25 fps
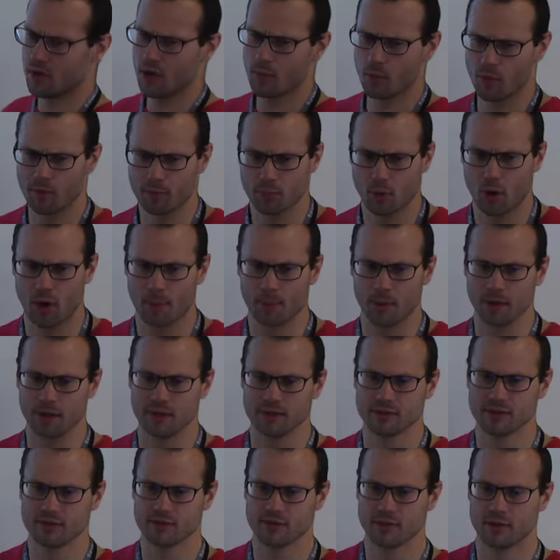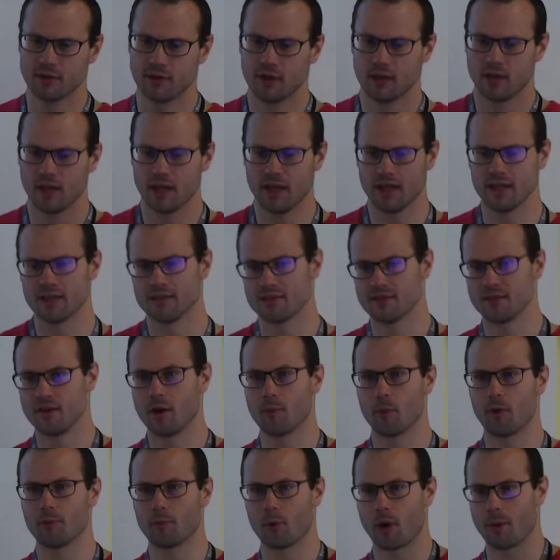number of properties is the
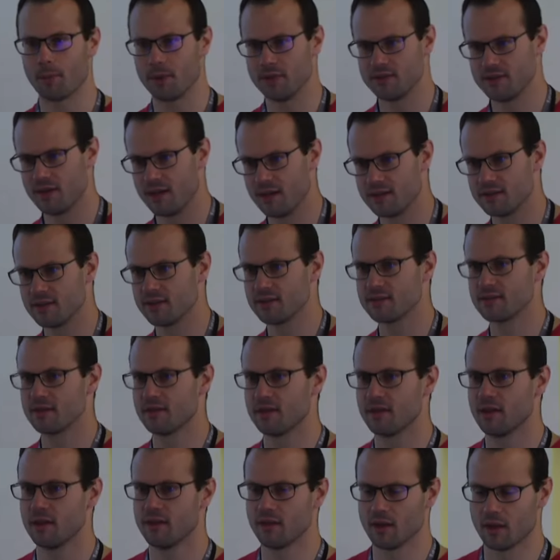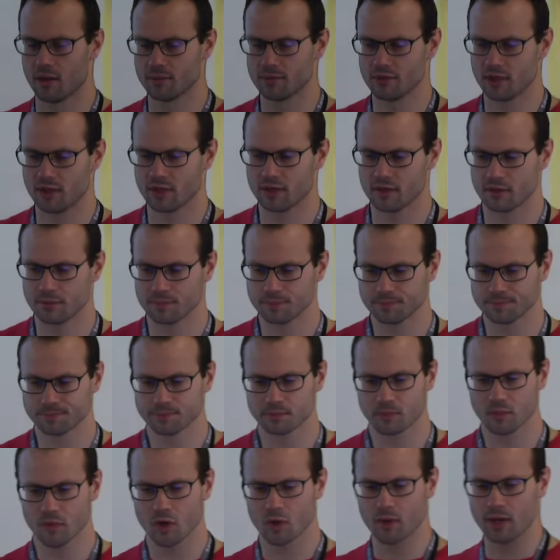number of properties that exist in the object.
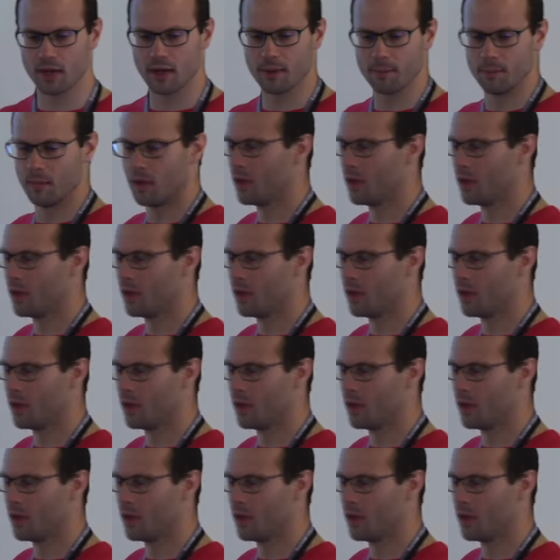Okay, I'm,